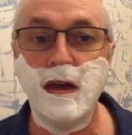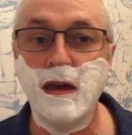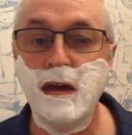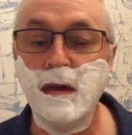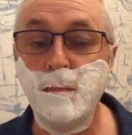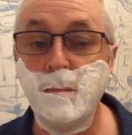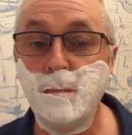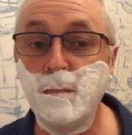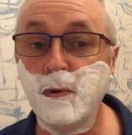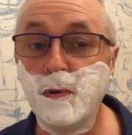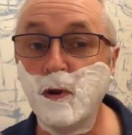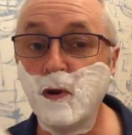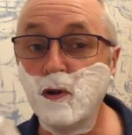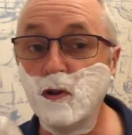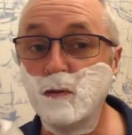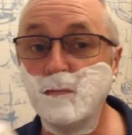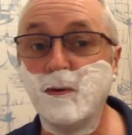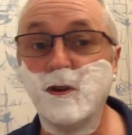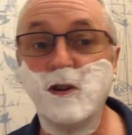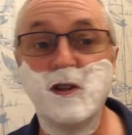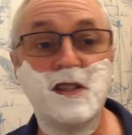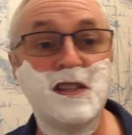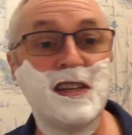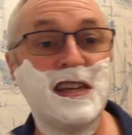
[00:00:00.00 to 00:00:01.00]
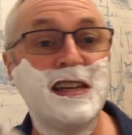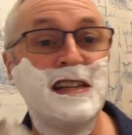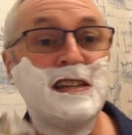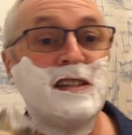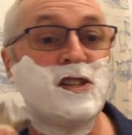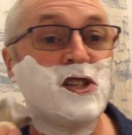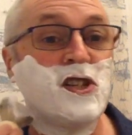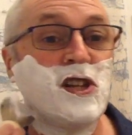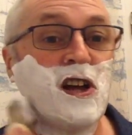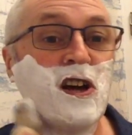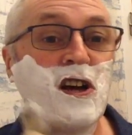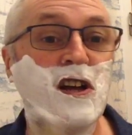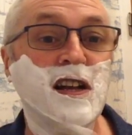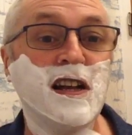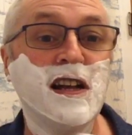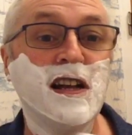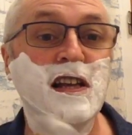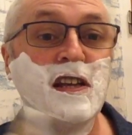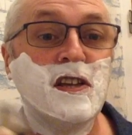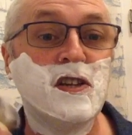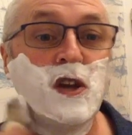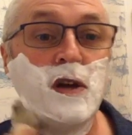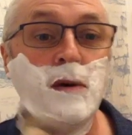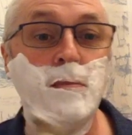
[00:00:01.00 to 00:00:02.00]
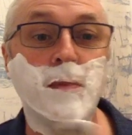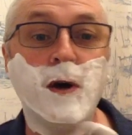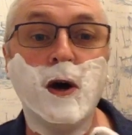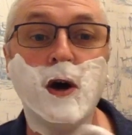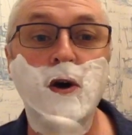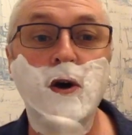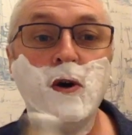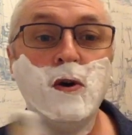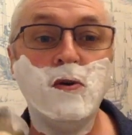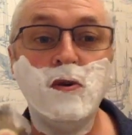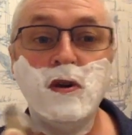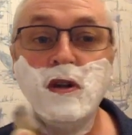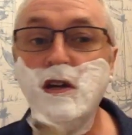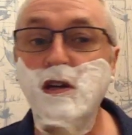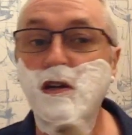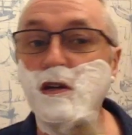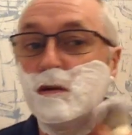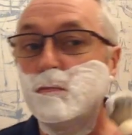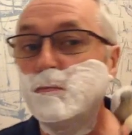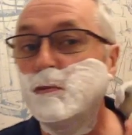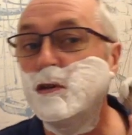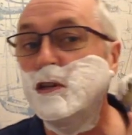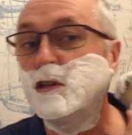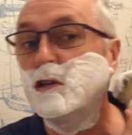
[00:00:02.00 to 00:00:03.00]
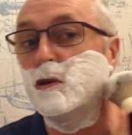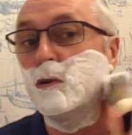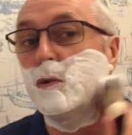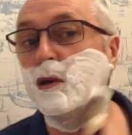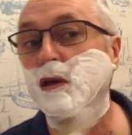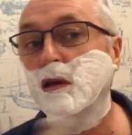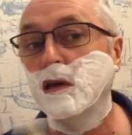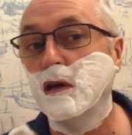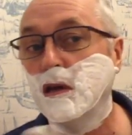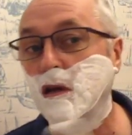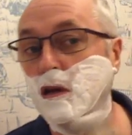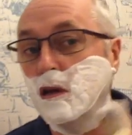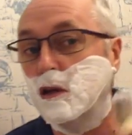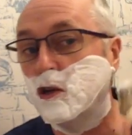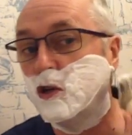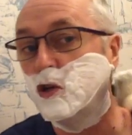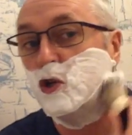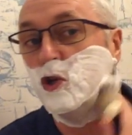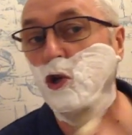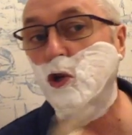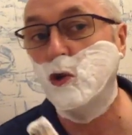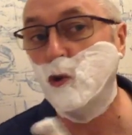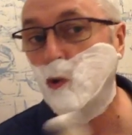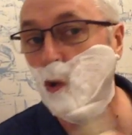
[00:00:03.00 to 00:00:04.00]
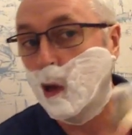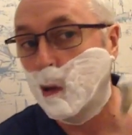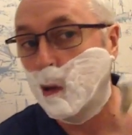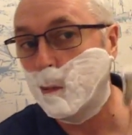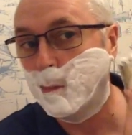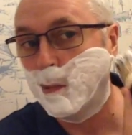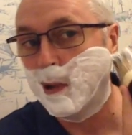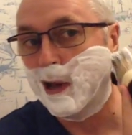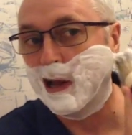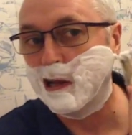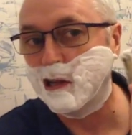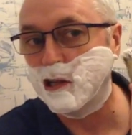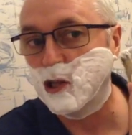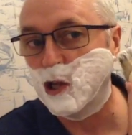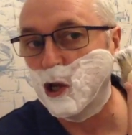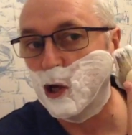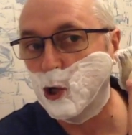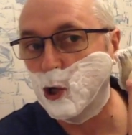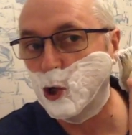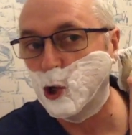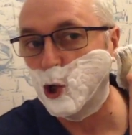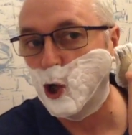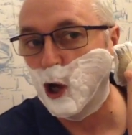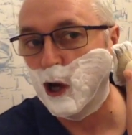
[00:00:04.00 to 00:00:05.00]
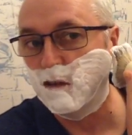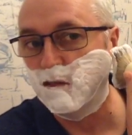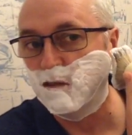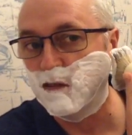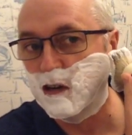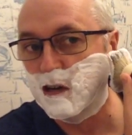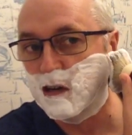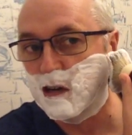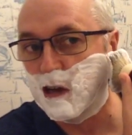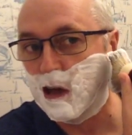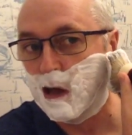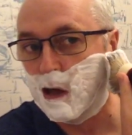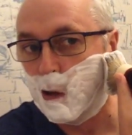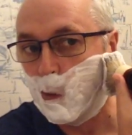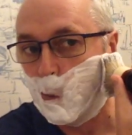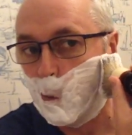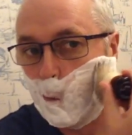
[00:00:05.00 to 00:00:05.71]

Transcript: it burns my skin slightly. So I'm only going to be doing a 2-pass shave today.